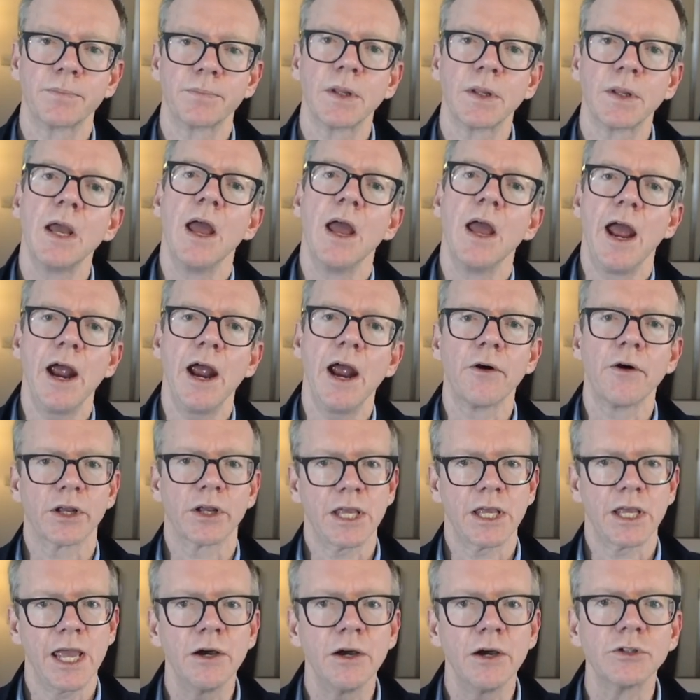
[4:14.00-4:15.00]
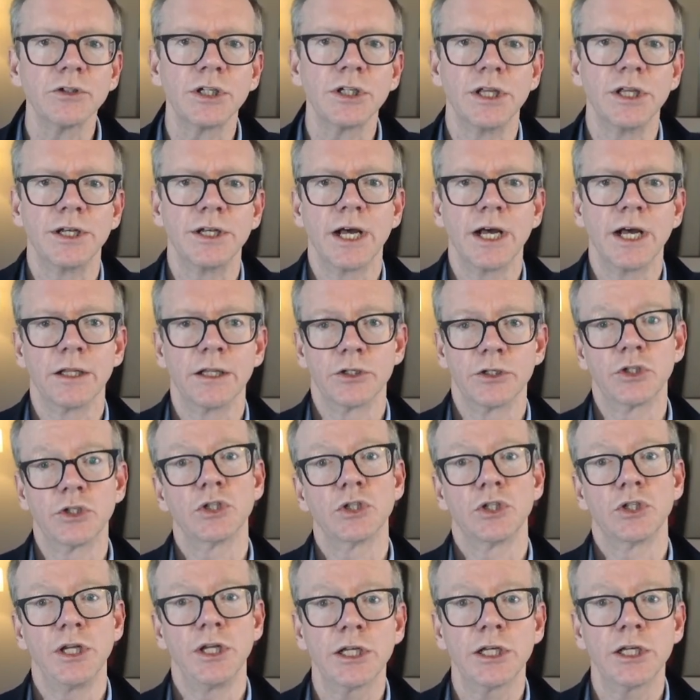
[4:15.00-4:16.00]
Our accounting analysis
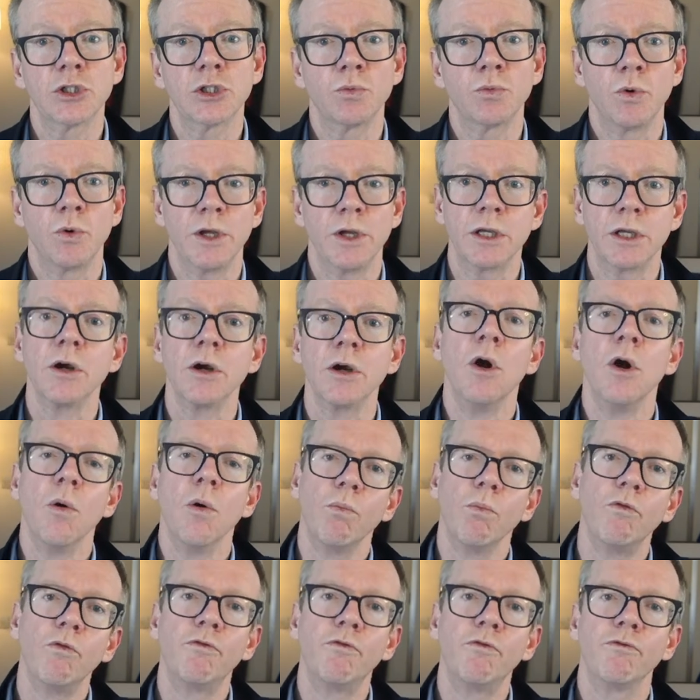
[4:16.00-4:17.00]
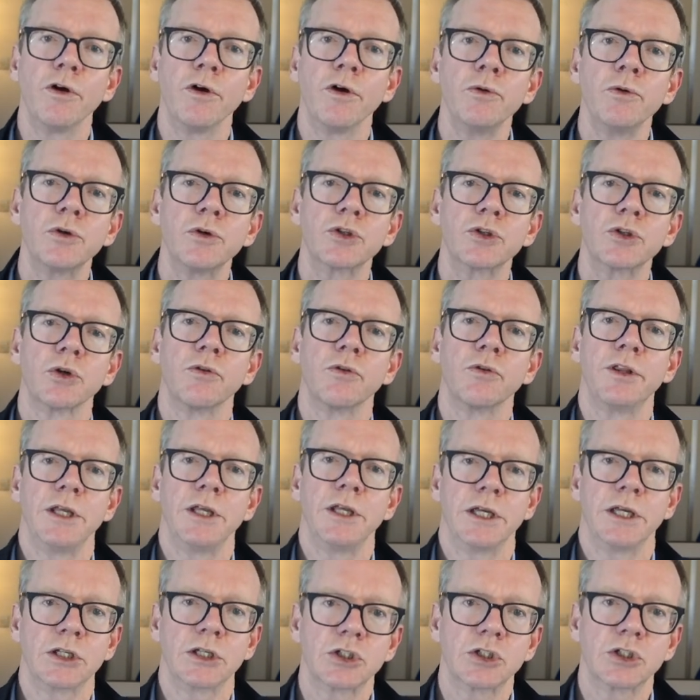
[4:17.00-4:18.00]
next week will focus on the
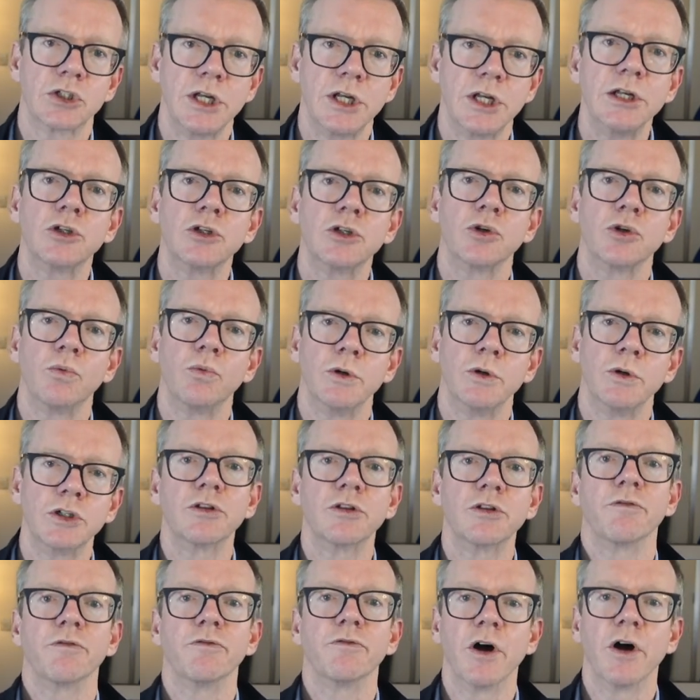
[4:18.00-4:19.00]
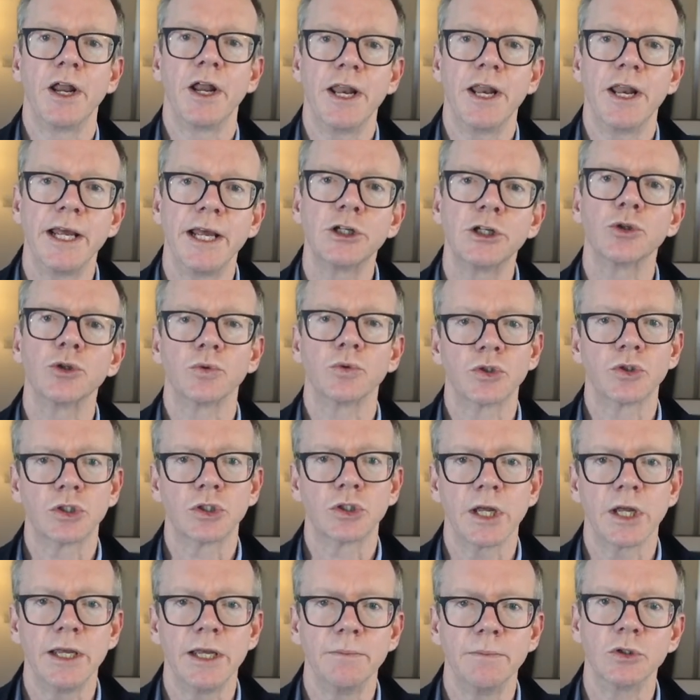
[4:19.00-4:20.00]
extent to which the financial
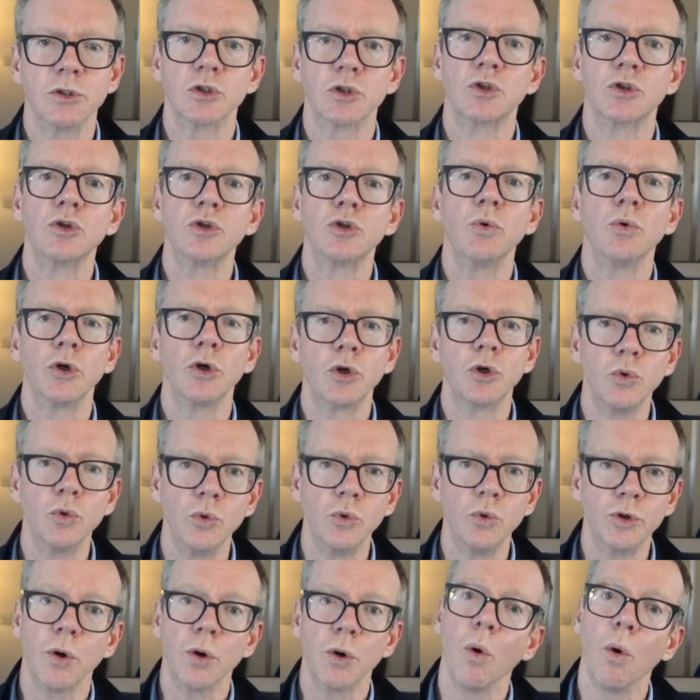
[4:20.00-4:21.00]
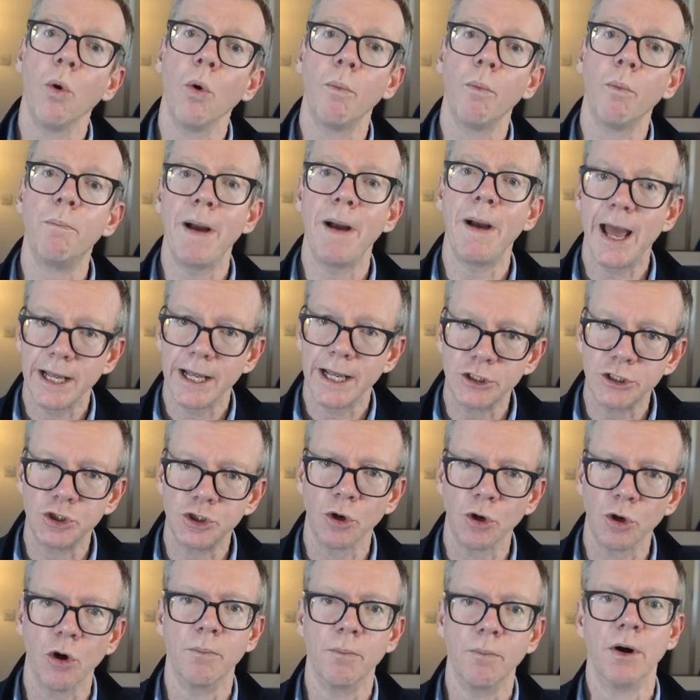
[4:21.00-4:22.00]
statements do a good or bad job
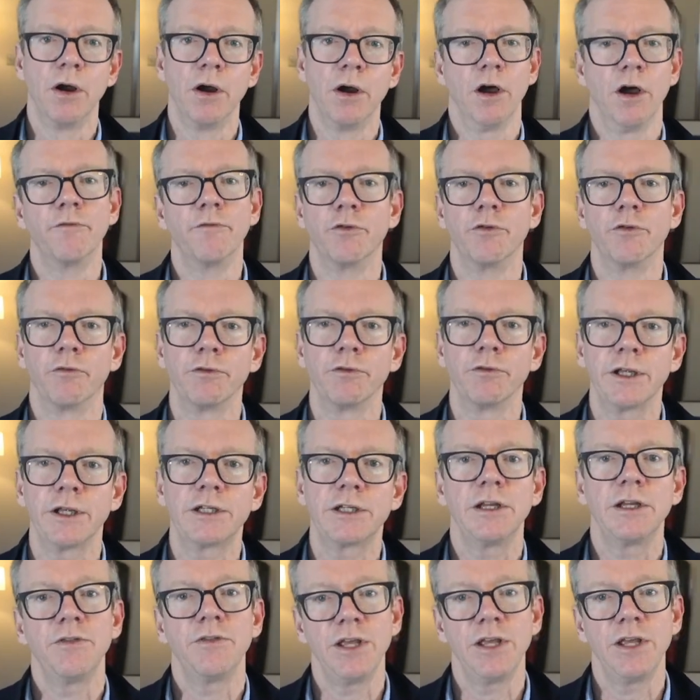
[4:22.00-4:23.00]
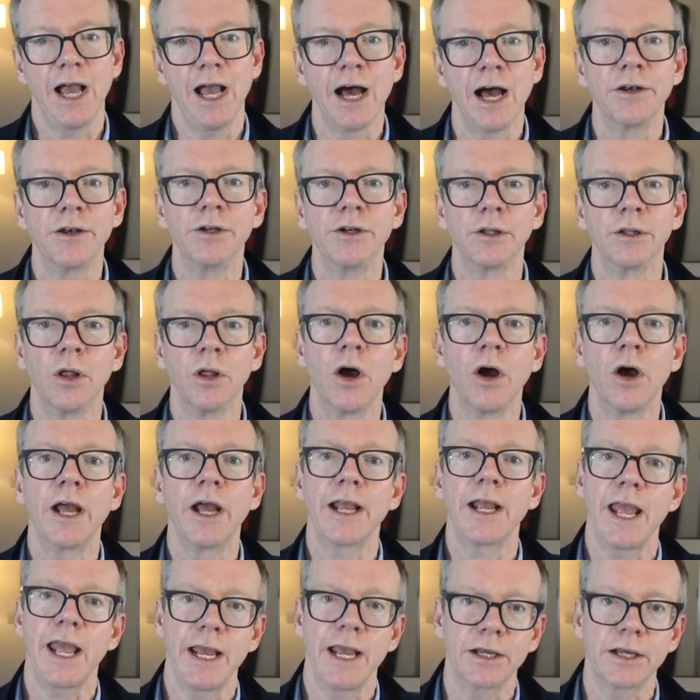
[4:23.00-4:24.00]
of reflecting the underlying
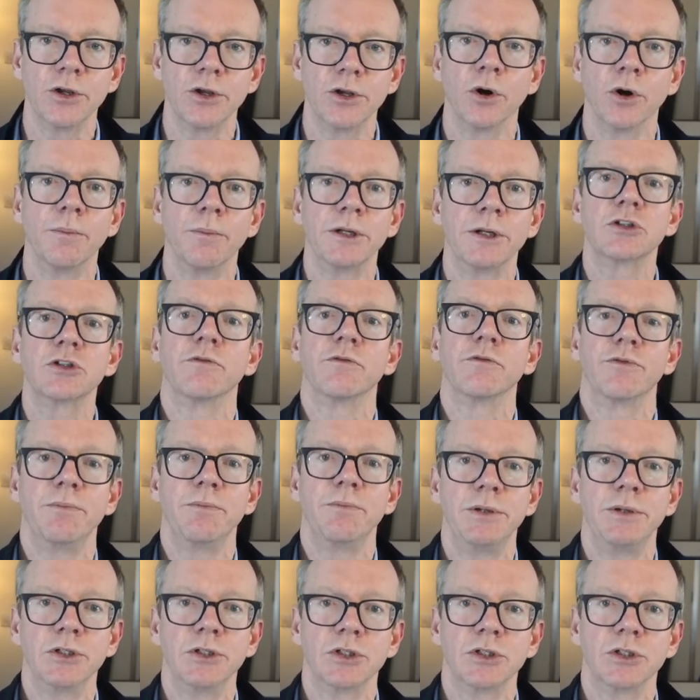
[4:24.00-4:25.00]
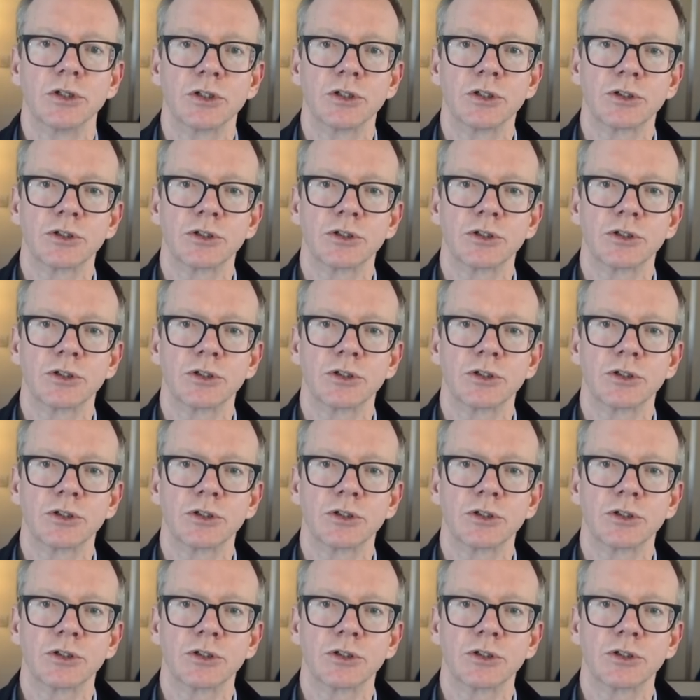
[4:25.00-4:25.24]
economics of the business.